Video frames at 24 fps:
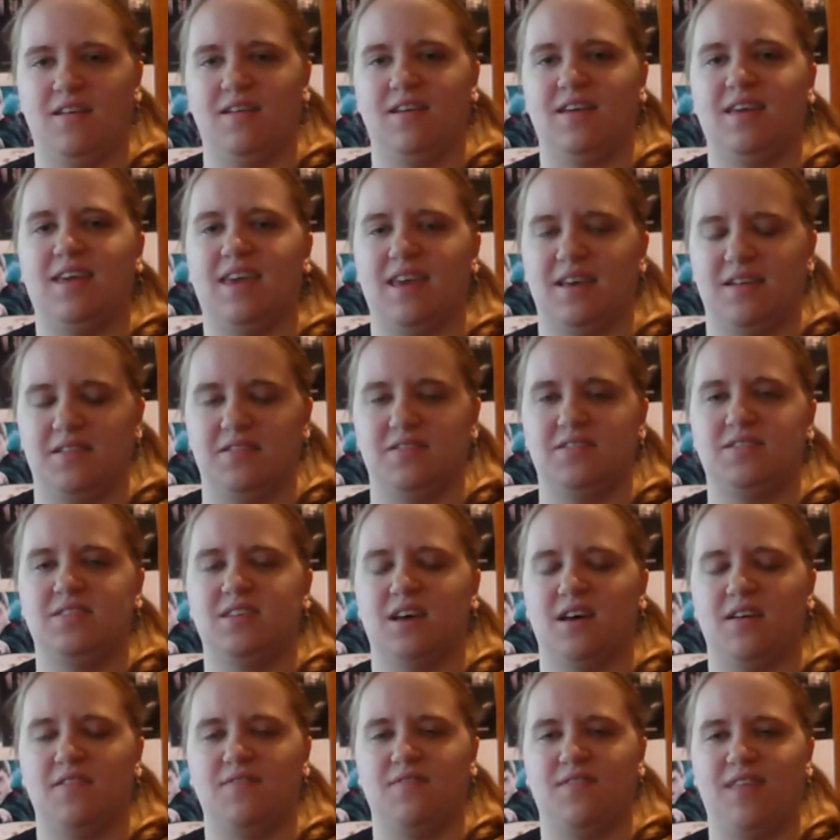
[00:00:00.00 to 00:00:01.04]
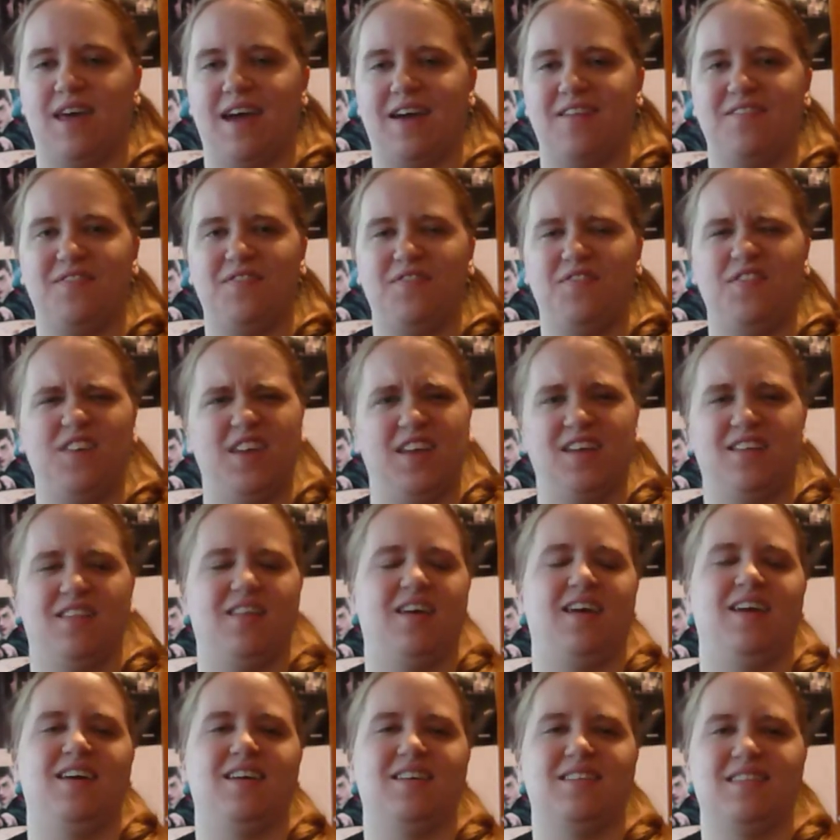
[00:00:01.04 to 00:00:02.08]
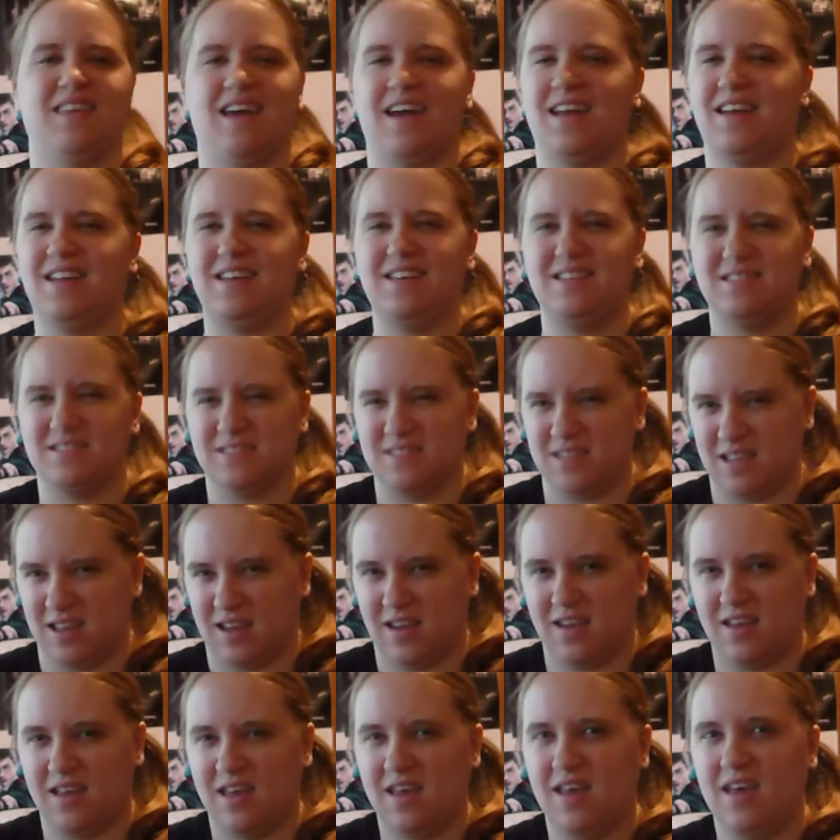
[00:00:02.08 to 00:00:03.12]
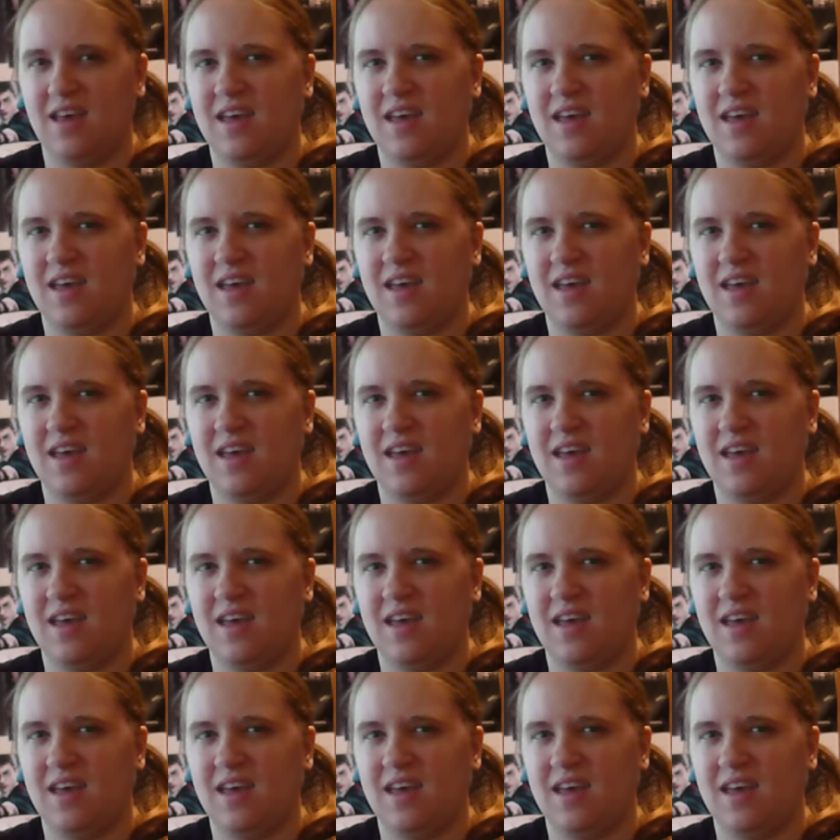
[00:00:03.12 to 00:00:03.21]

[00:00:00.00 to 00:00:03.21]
guilt, of that feeling that he's like